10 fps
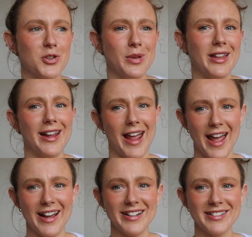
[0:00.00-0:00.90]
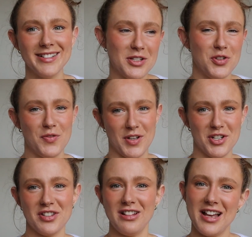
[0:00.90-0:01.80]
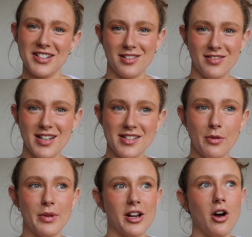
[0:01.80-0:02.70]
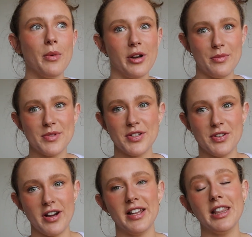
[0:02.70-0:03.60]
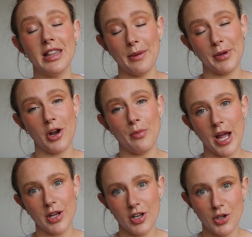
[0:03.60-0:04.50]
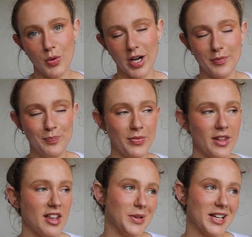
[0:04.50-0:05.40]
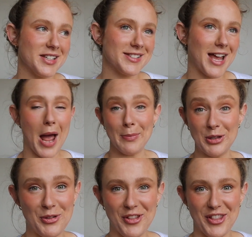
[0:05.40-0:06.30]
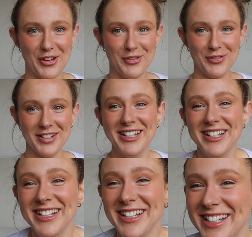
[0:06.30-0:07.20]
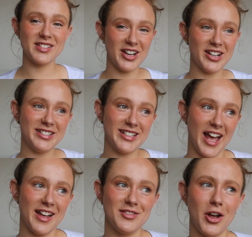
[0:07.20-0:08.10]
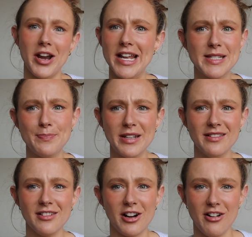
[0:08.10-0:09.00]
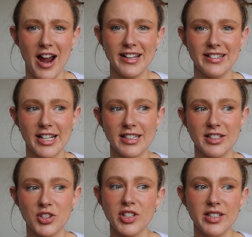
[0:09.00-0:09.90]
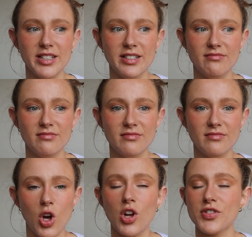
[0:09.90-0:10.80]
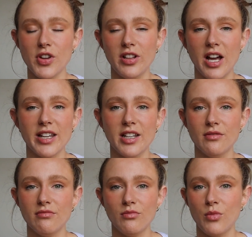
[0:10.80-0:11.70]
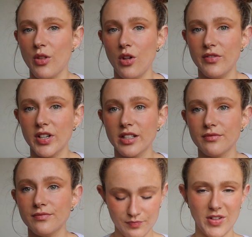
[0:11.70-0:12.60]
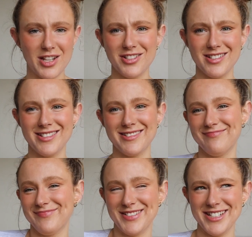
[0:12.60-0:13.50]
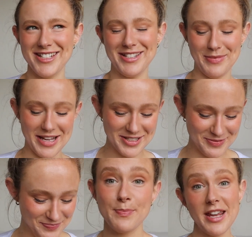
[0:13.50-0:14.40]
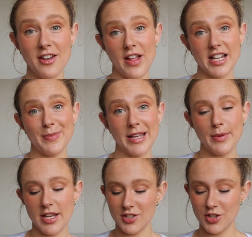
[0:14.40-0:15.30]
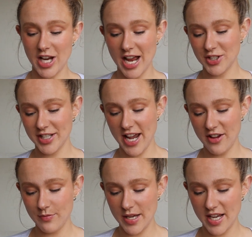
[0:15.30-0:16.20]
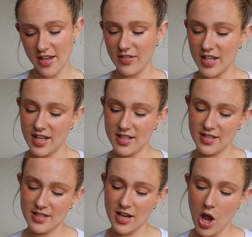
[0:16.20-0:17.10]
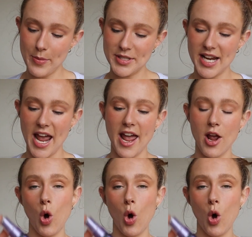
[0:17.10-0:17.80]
she'll be like, hey, did you finish the last of this? And I'll be like, oh my God, I'm so sorry, let me go buy a new one, because I'm a little thief. So yeah, no, it's been great. Like literally got so lucky with all of it. And she's just the best. Speaking of Alex being the best, she actually gave me this Urban Decay